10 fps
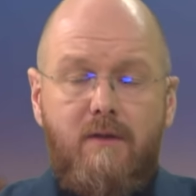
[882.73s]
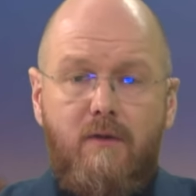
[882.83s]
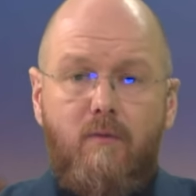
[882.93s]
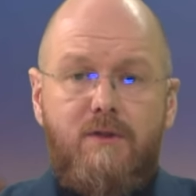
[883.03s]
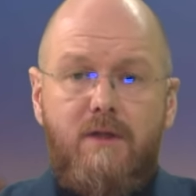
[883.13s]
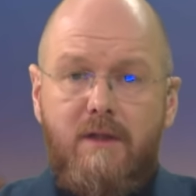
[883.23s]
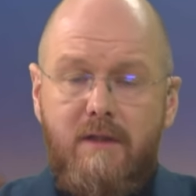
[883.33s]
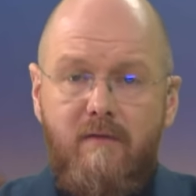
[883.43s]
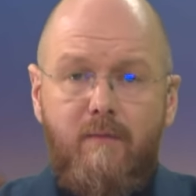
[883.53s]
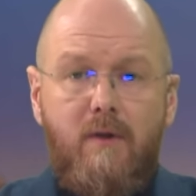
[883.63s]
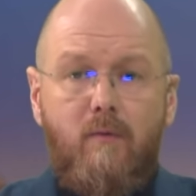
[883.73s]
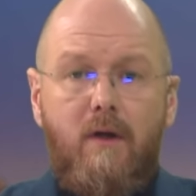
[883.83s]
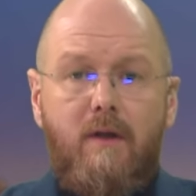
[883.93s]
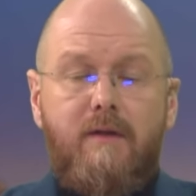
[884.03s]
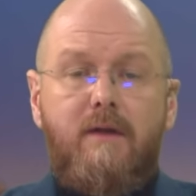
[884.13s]
You're watching TVP
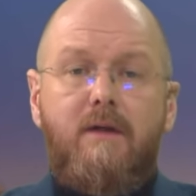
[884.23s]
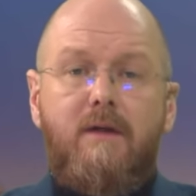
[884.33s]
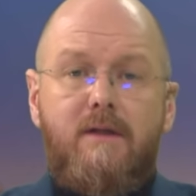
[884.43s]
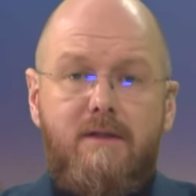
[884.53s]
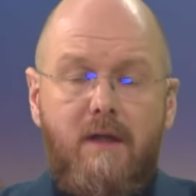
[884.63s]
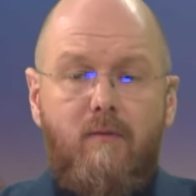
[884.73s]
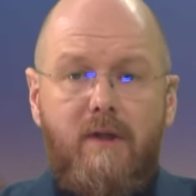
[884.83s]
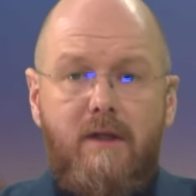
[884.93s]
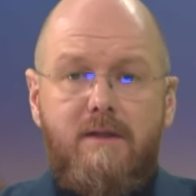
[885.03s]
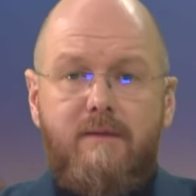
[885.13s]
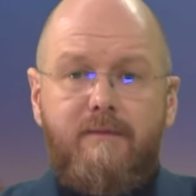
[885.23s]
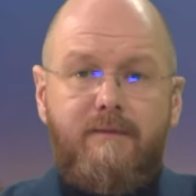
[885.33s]
World. Stay with us.